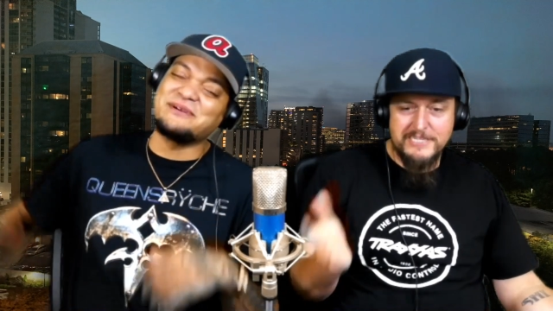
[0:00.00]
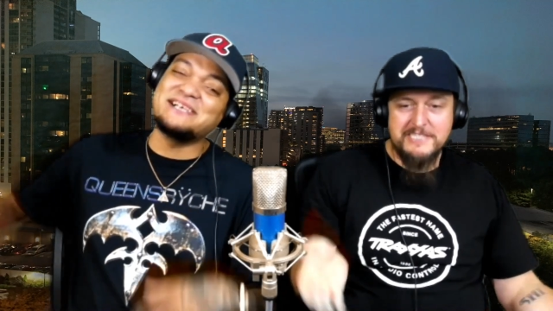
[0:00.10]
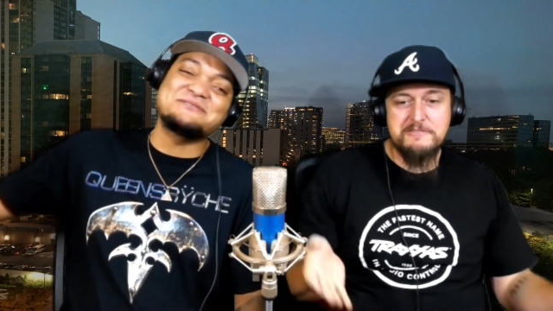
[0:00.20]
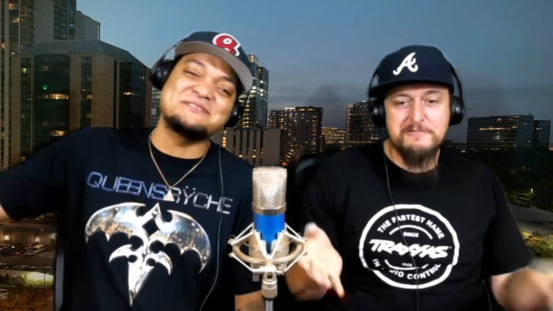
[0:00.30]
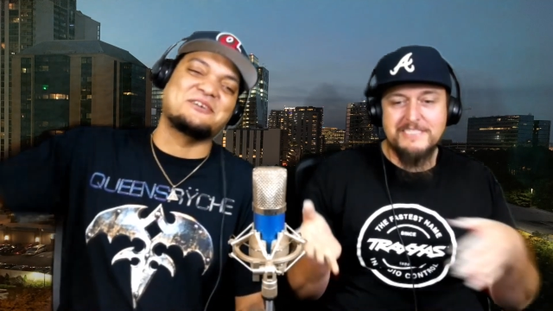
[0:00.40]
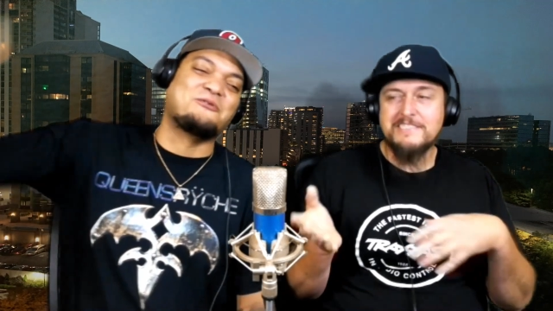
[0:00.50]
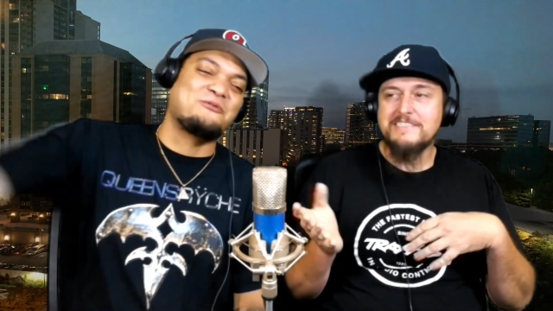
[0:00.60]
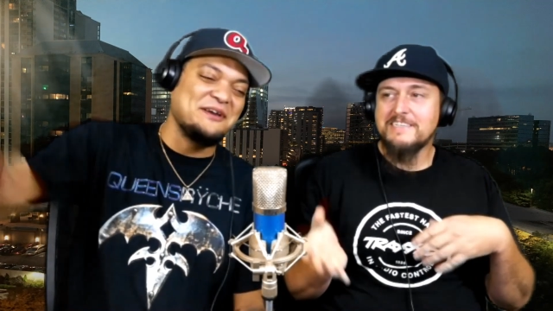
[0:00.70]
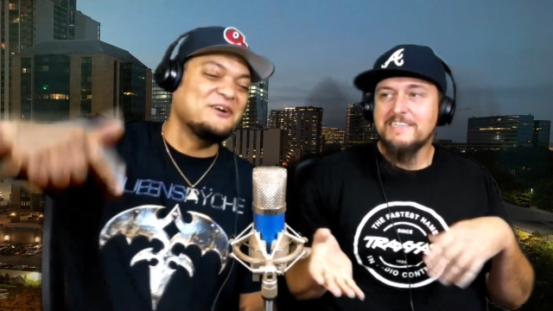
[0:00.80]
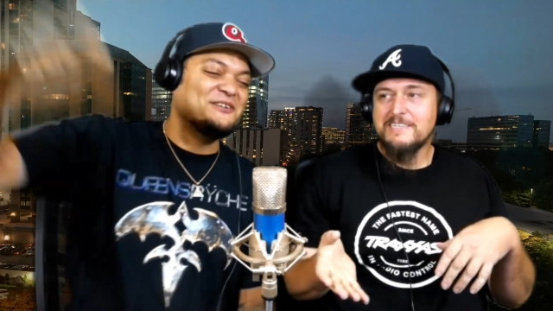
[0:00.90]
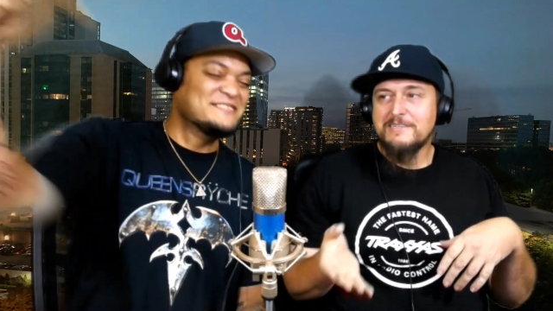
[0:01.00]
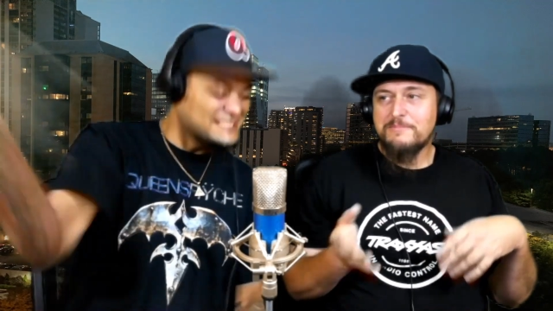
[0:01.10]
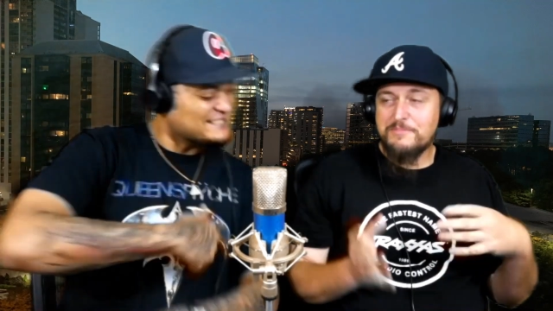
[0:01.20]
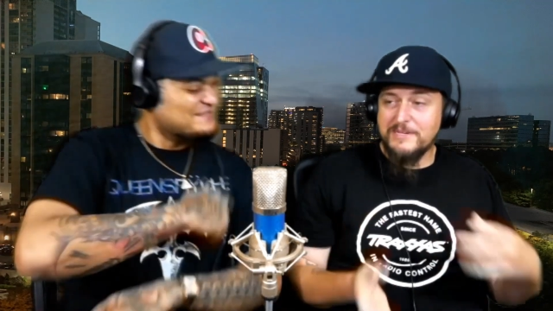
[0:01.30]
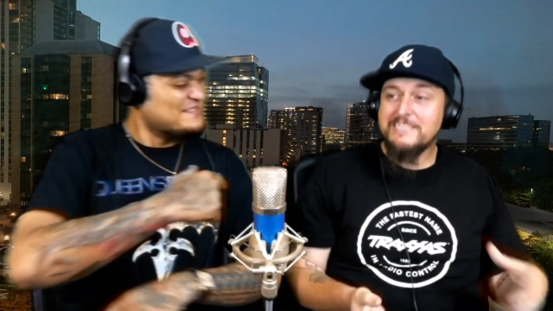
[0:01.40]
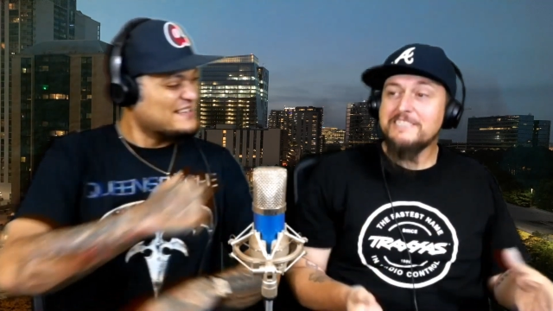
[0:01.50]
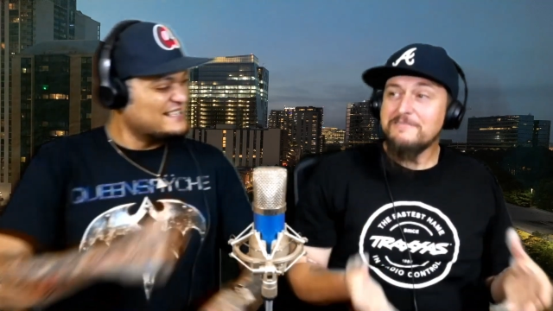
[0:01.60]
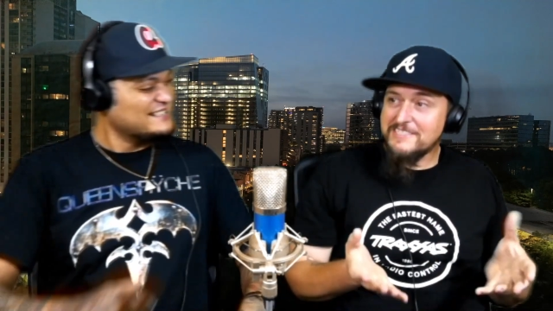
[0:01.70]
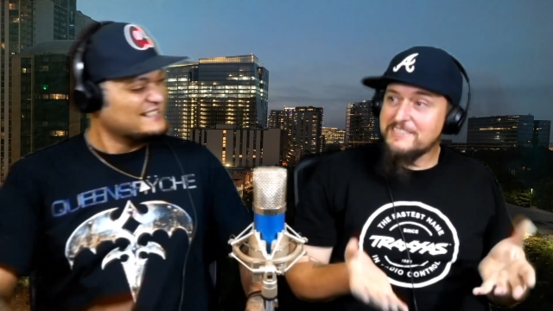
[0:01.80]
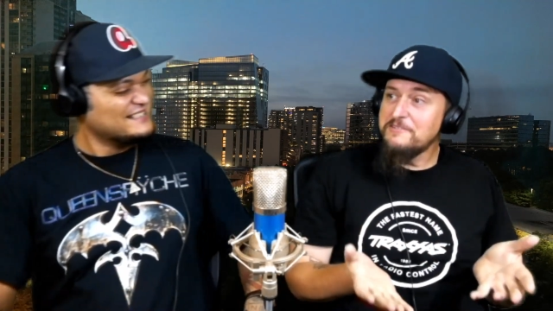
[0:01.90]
Speaker 1: Prince, Prince was, was, a real. Prince was